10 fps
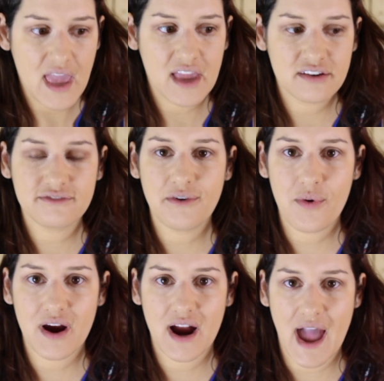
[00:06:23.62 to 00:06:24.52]
And
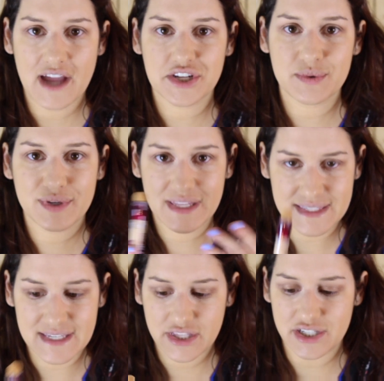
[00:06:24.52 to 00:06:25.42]
for actual
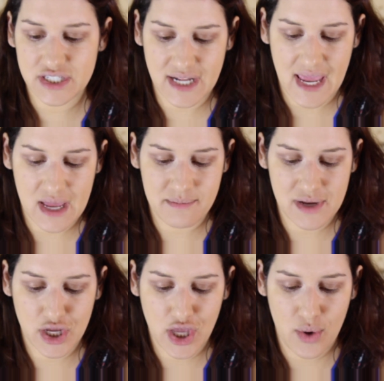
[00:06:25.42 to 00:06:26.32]
concealer today, I'm
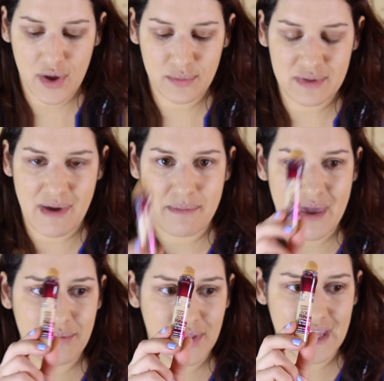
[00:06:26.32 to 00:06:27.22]
going to go in with my
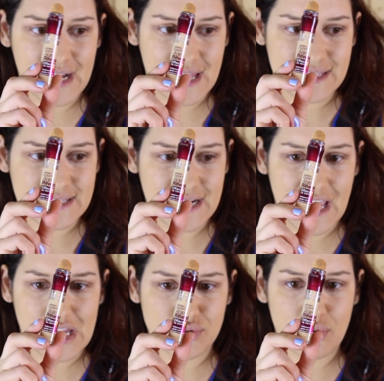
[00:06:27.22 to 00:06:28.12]
Maybelline Instant
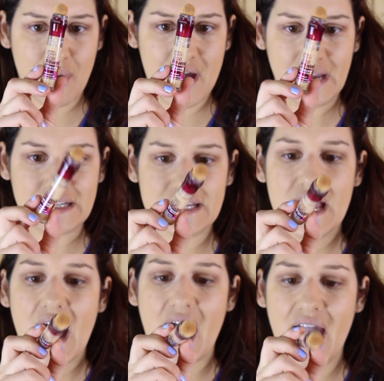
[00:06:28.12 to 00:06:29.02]
Age Rewind.
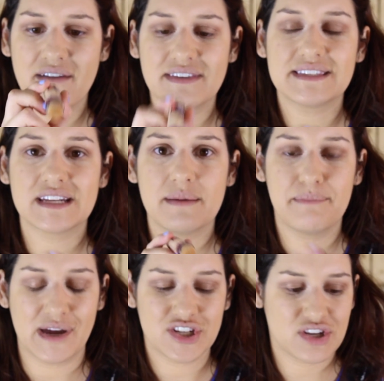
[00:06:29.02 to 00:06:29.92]
I have this in a
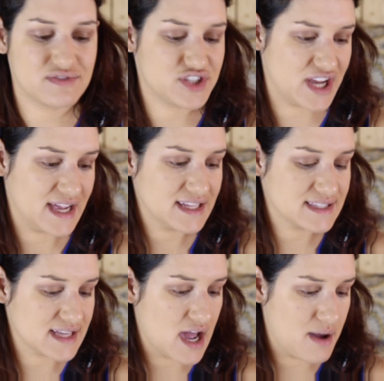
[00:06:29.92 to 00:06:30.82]
bunch of
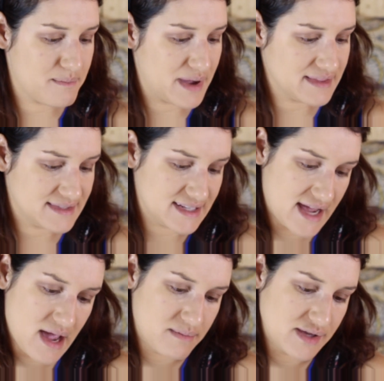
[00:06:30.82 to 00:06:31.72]
shades, but
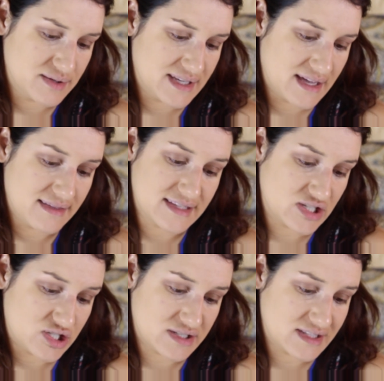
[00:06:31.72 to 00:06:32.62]
today I'm using, this
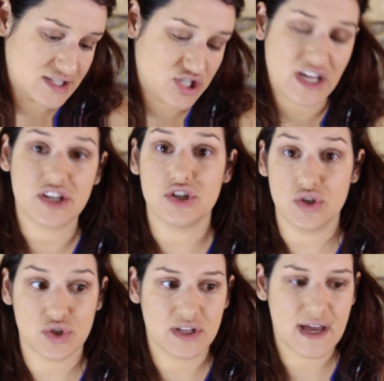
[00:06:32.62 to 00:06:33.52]
is just in the shade
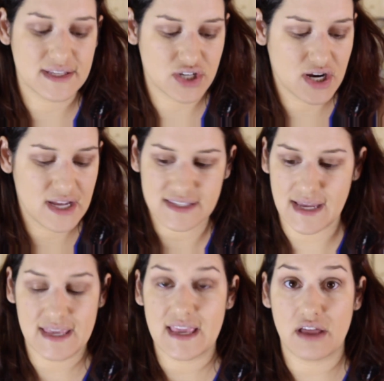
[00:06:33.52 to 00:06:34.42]
Neutralizer. It's
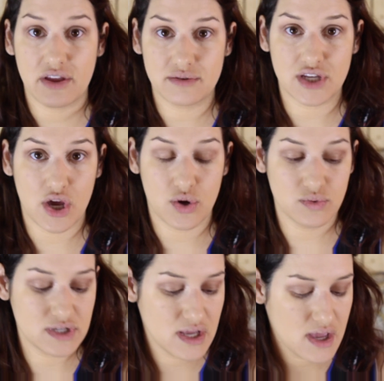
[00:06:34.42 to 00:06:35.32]
a yellow
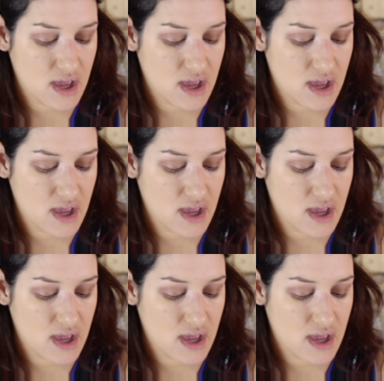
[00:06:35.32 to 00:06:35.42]
tone.